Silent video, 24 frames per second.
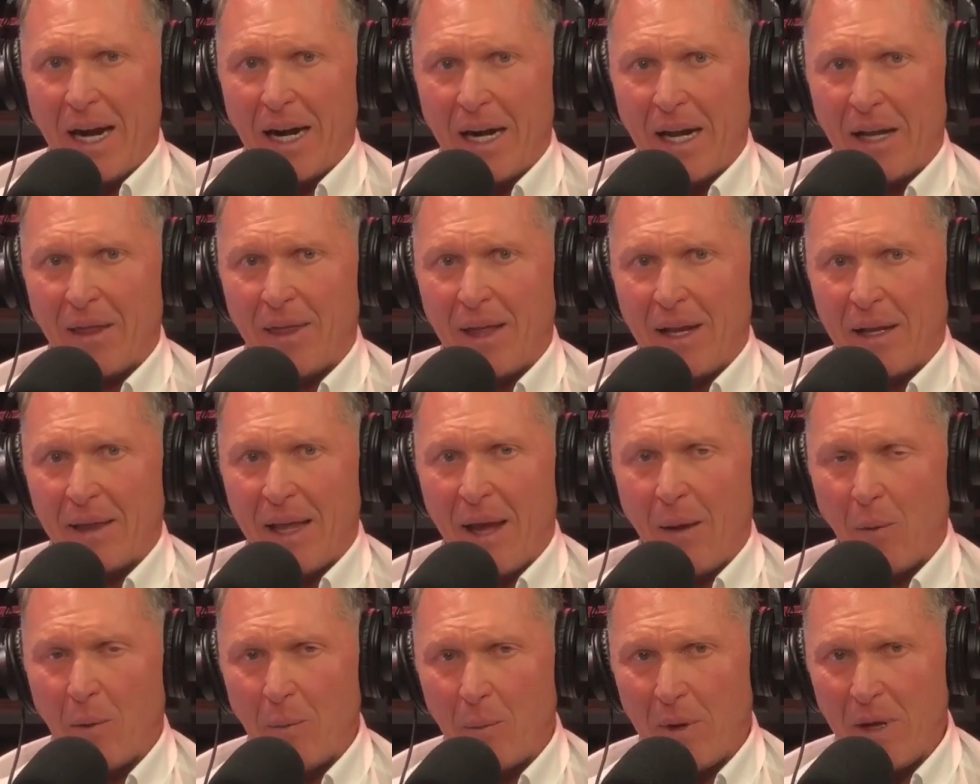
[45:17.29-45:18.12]
And I think
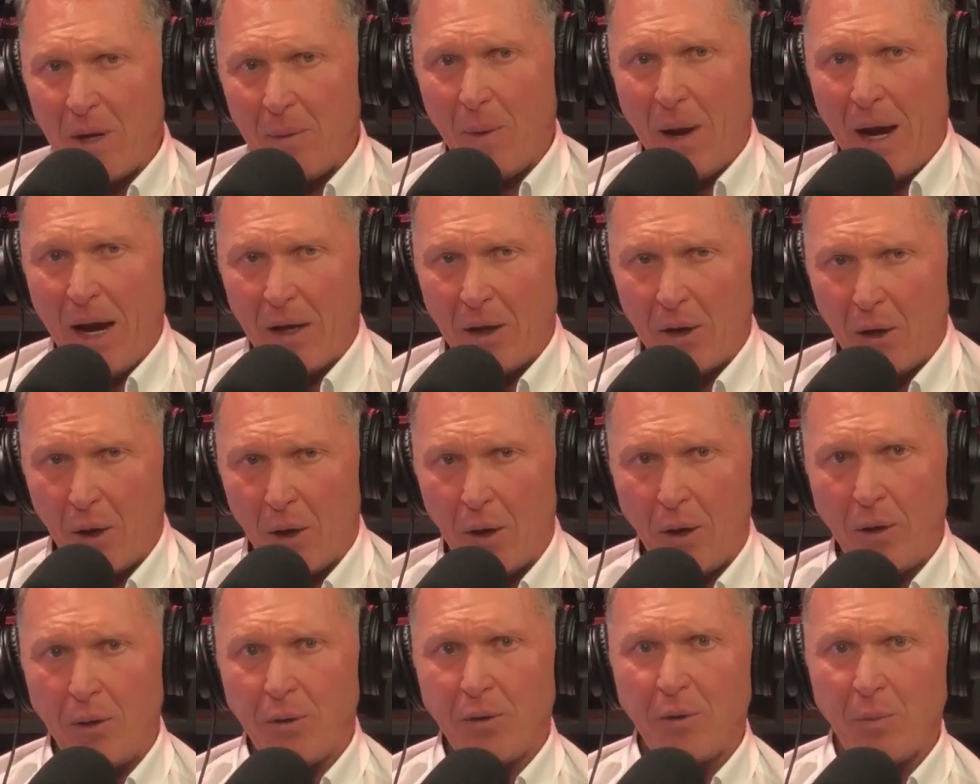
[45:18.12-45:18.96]
that would be my
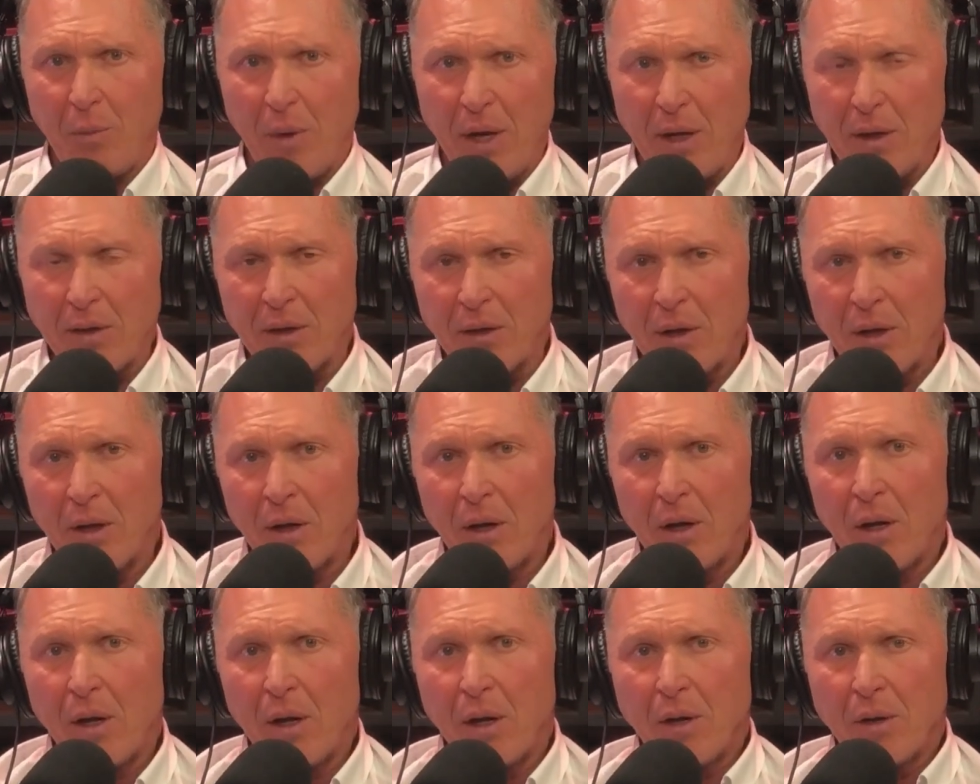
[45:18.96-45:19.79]
encouragement
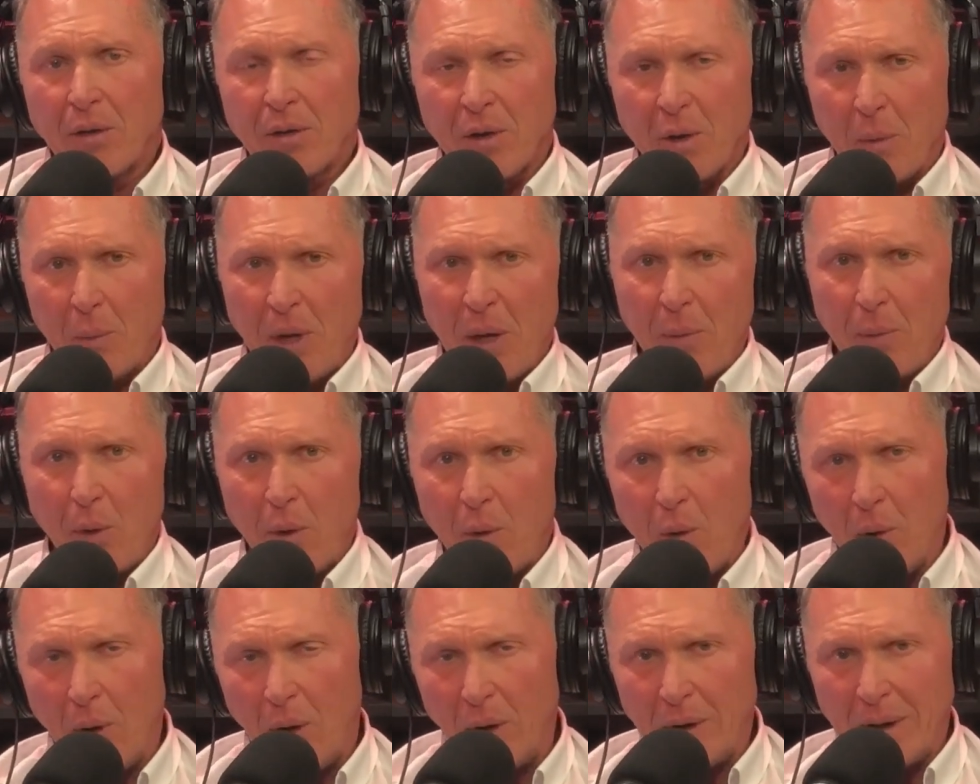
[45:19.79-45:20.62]
to the people
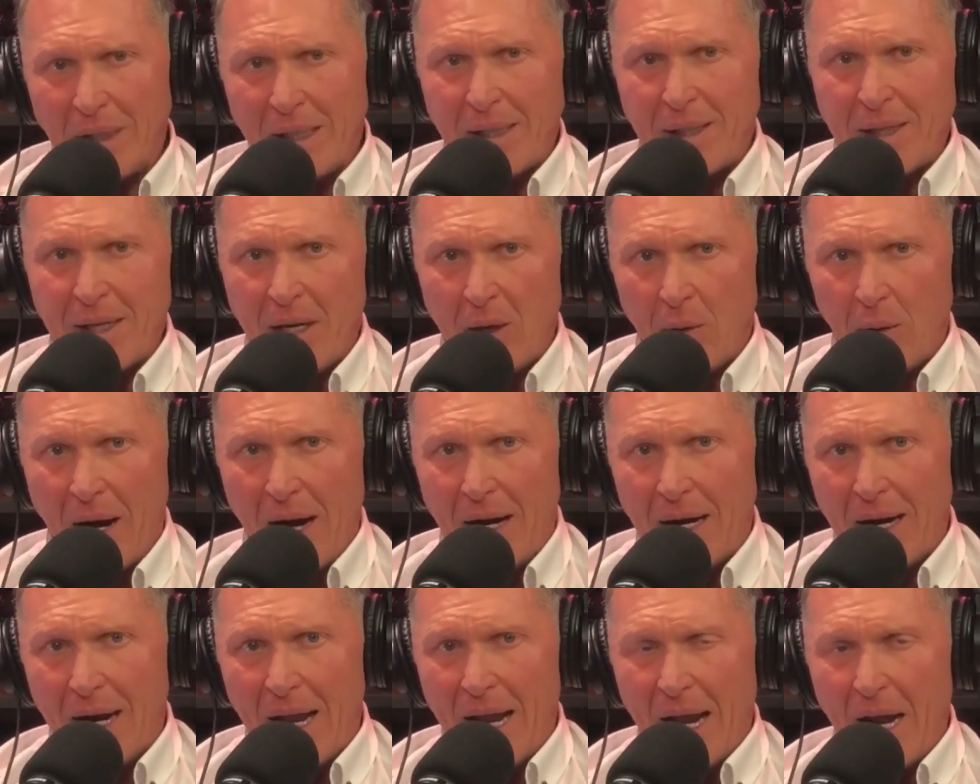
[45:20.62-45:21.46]
who are listening
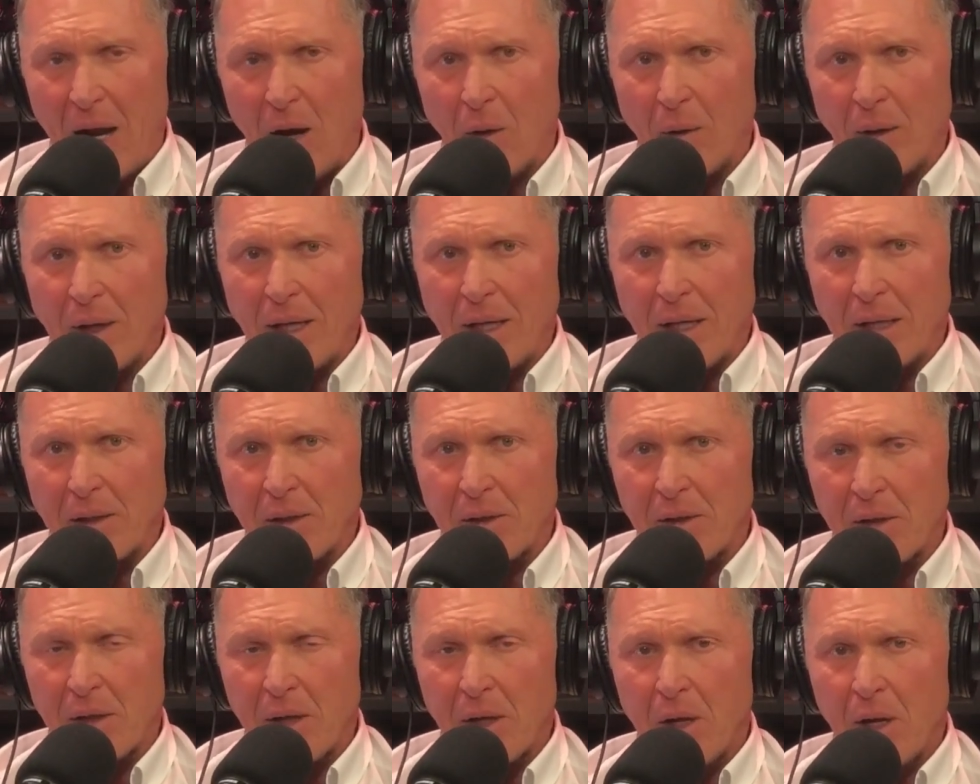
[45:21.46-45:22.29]
right now
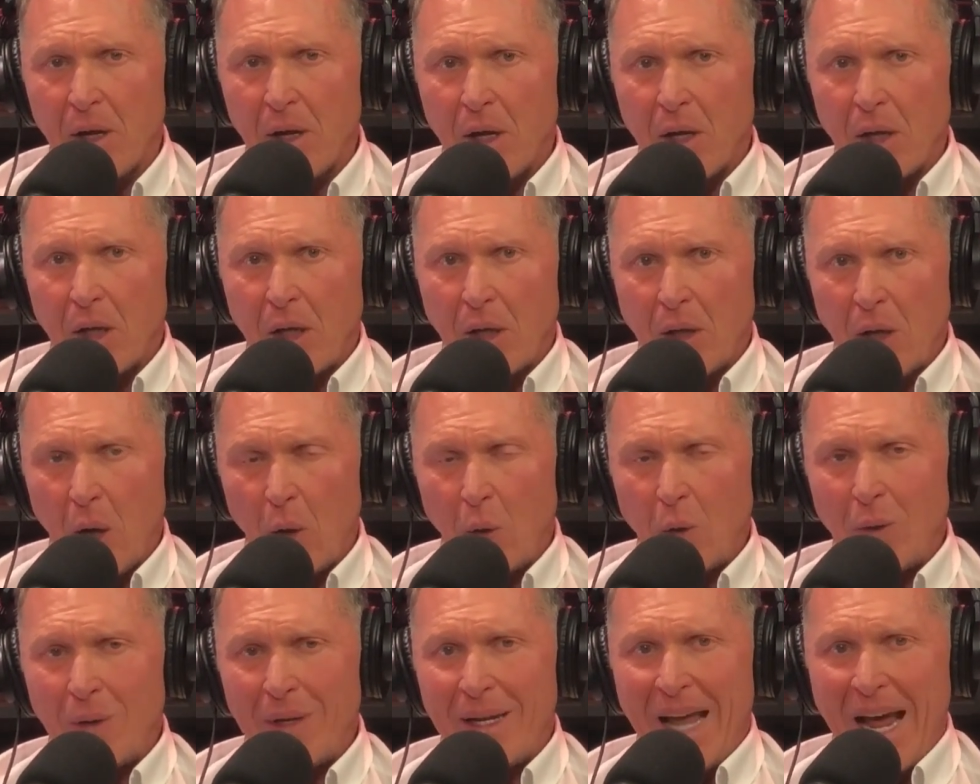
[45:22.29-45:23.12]
is, you know,
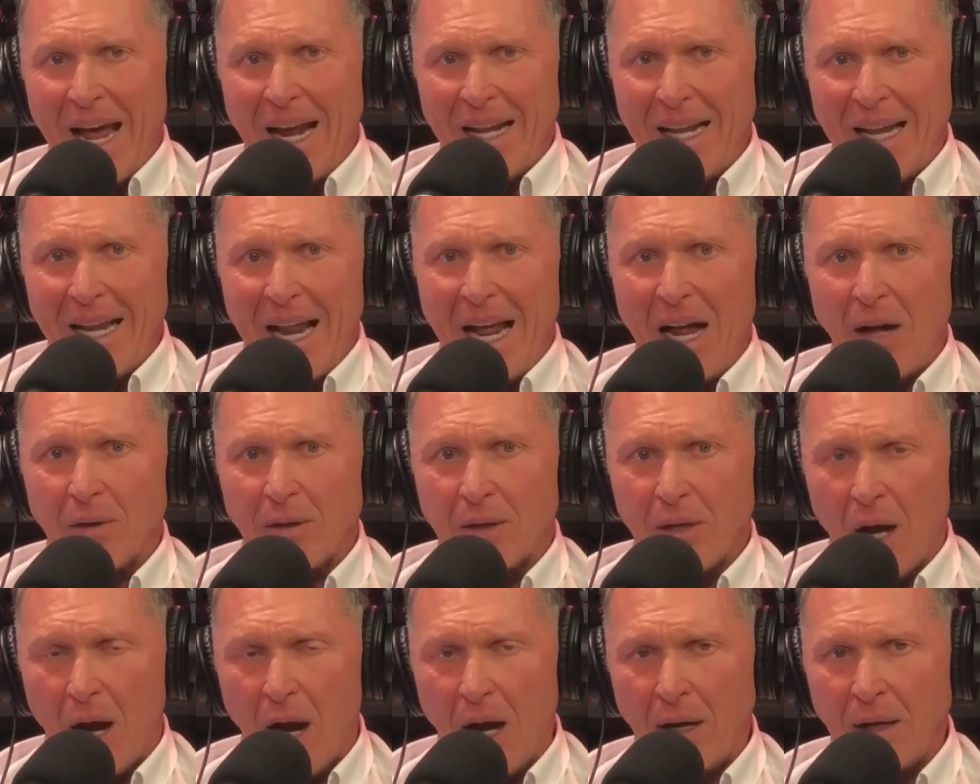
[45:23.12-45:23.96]
you got to get out and
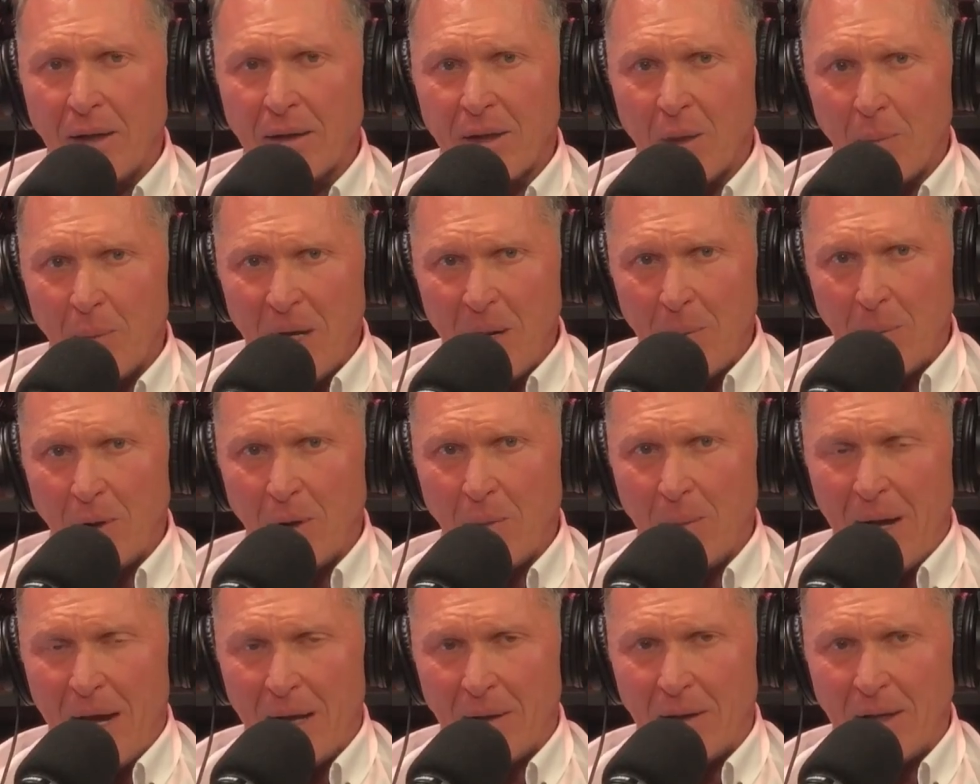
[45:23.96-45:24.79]
talk to people
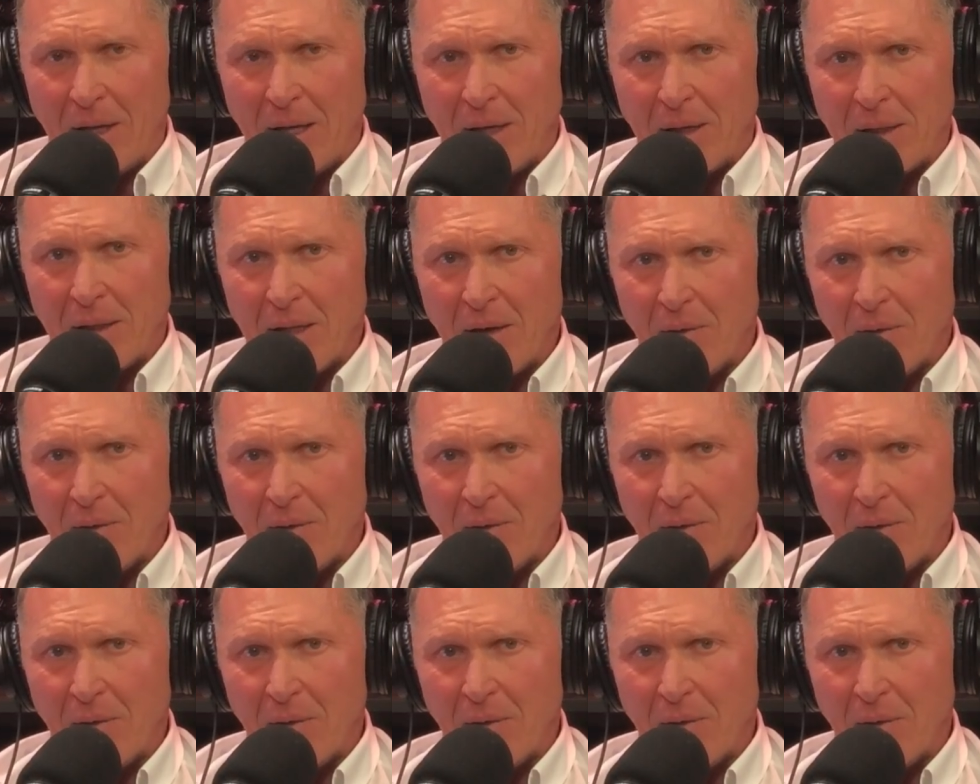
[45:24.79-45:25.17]
about this.